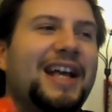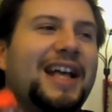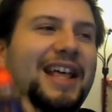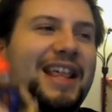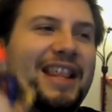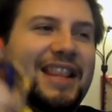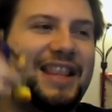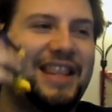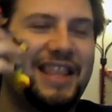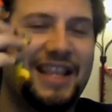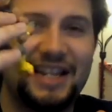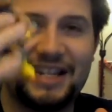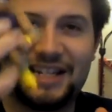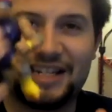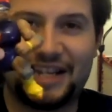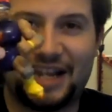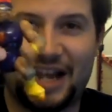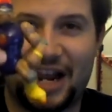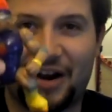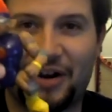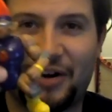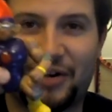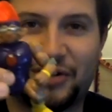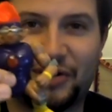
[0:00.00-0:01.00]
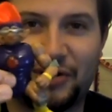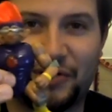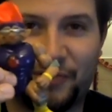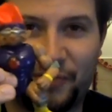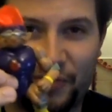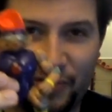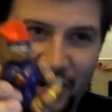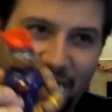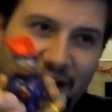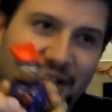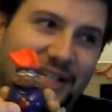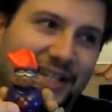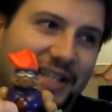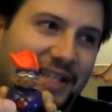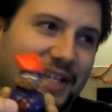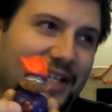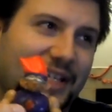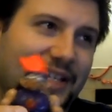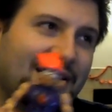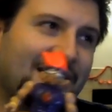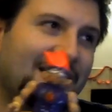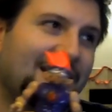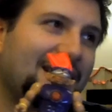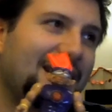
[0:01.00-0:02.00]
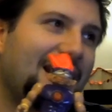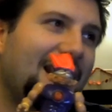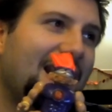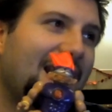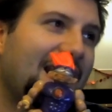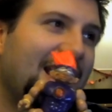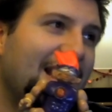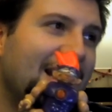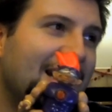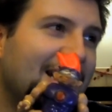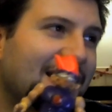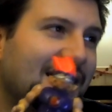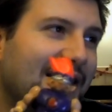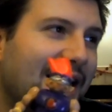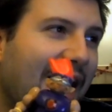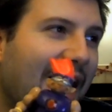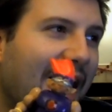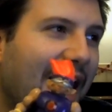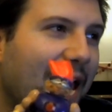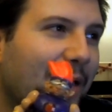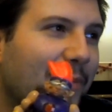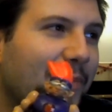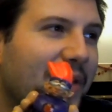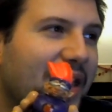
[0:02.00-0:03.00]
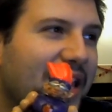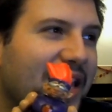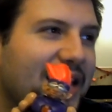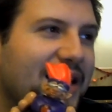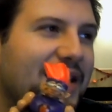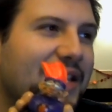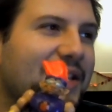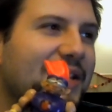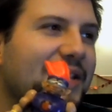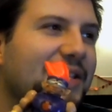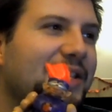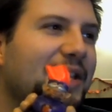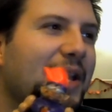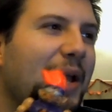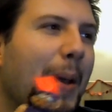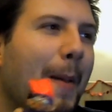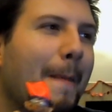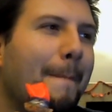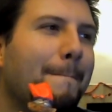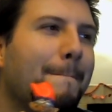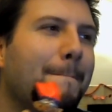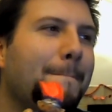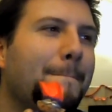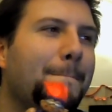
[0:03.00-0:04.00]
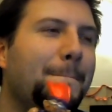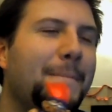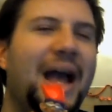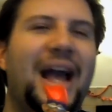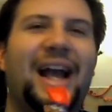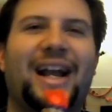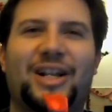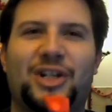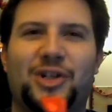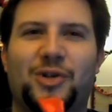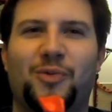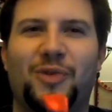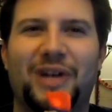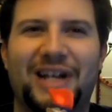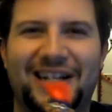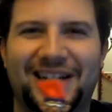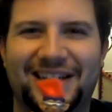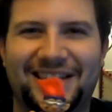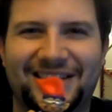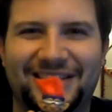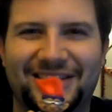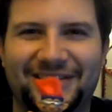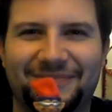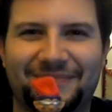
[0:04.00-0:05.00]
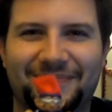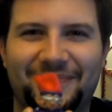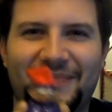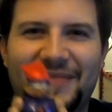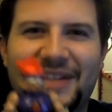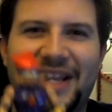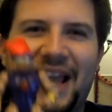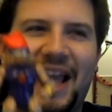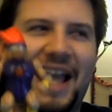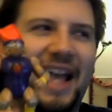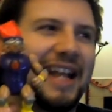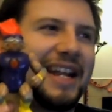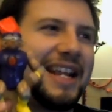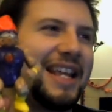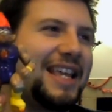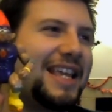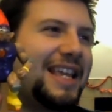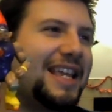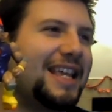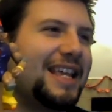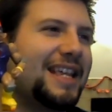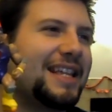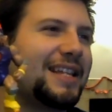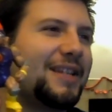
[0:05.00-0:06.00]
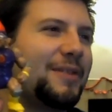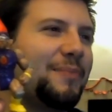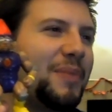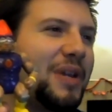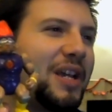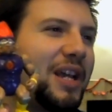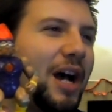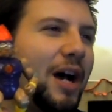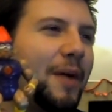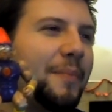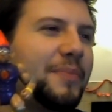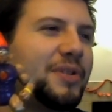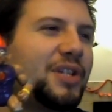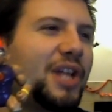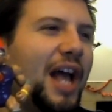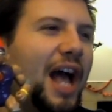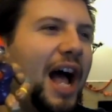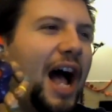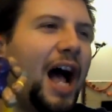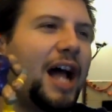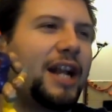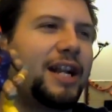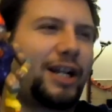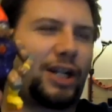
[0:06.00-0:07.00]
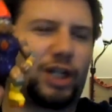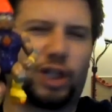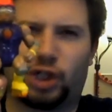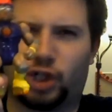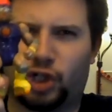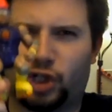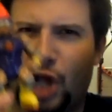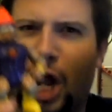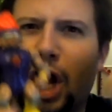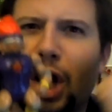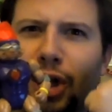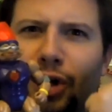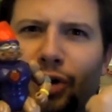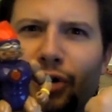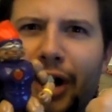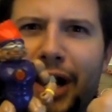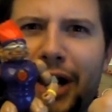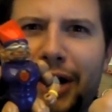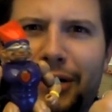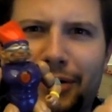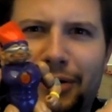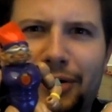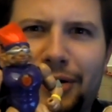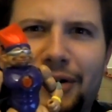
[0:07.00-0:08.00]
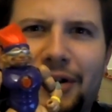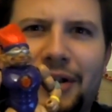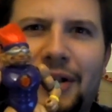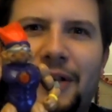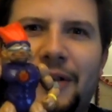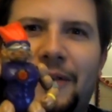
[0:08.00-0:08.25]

This character, for instance, his name is Maxwell, and he becomes an accelerator